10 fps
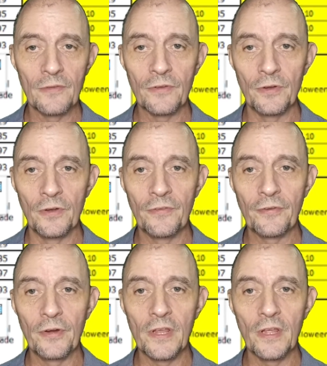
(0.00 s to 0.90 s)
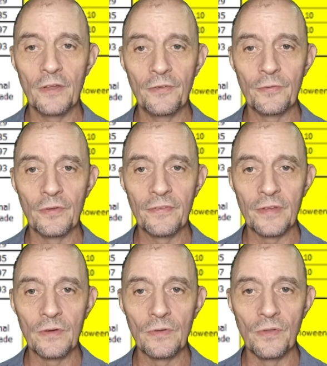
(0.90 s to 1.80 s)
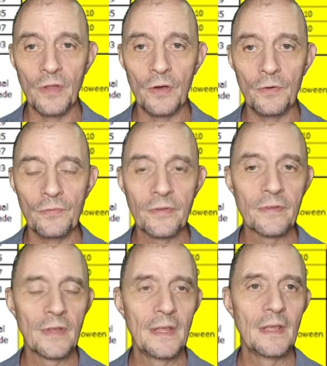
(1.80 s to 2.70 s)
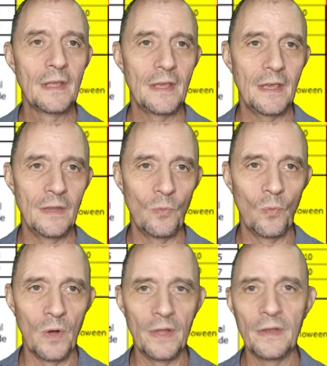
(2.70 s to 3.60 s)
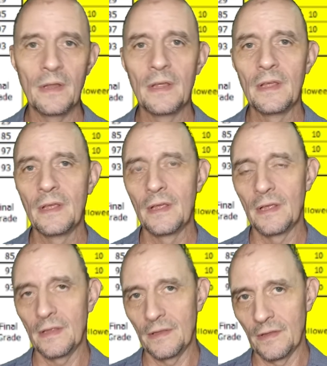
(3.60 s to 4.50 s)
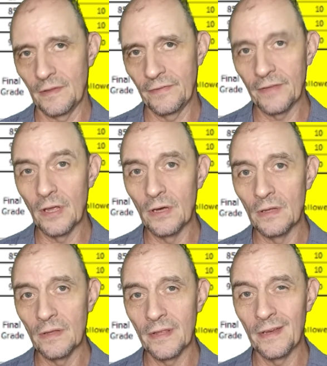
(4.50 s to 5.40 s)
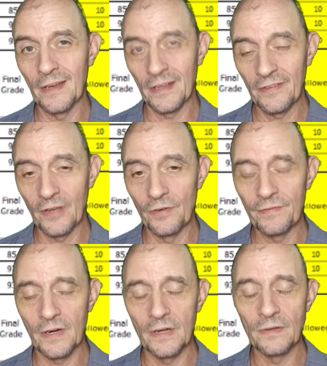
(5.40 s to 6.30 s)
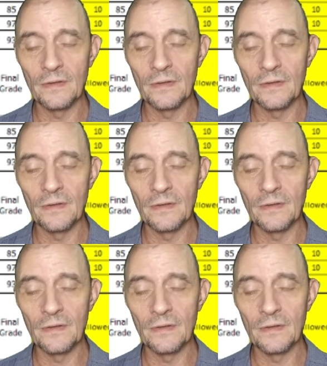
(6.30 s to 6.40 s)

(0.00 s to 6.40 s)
So you're inserting it into a single note in one cell in an Excel file.